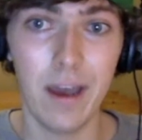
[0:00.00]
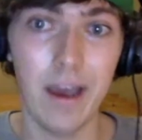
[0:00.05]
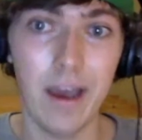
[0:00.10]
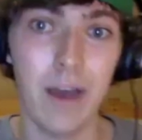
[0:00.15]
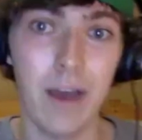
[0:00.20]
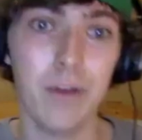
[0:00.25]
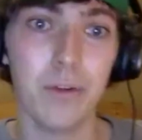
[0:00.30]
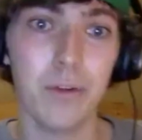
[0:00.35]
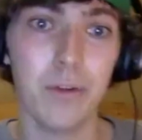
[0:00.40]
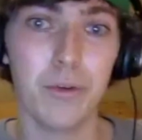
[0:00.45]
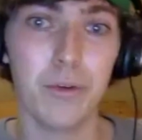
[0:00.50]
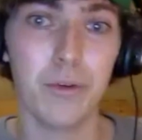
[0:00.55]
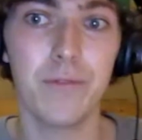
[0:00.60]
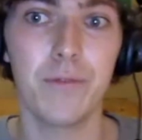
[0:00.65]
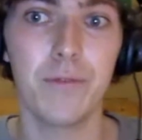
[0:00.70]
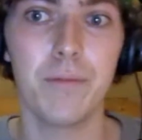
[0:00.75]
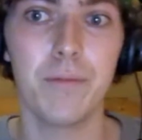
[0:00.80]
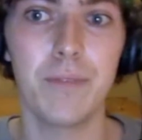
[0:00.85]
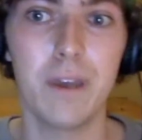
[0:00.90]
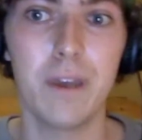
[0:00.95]
how did learning
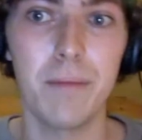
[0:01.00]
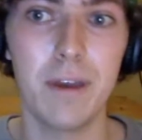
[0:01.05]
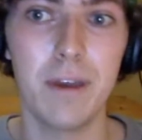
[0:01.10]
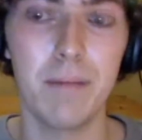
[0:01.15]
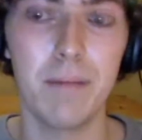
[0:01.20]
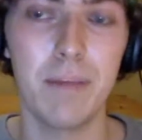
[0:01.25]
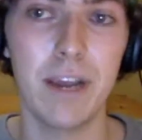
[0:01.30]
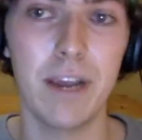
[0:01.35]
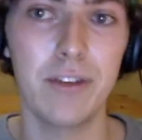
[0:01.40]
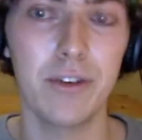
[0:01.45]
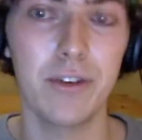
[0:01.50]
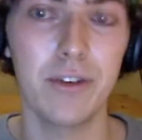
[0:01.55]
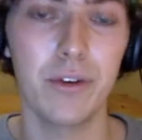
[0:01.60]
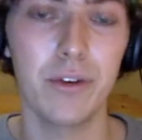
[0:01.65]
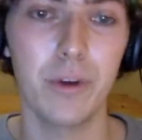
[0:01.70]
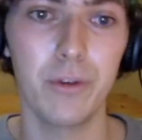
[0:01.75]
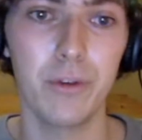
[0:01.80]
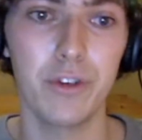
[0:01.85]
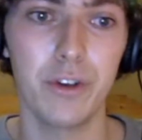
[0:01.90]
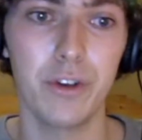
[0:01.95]
from them impact your
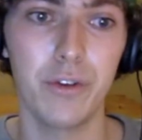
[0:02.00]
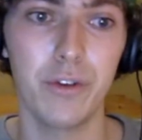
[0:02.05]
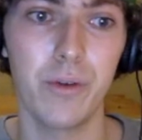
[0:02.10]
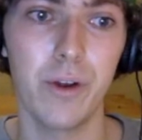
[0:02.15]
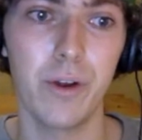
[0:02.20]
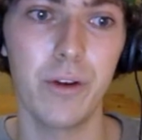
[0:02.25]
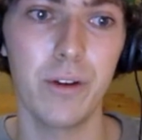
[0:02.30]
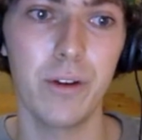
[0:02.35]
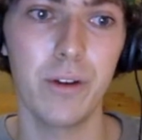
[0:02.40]
coaching career?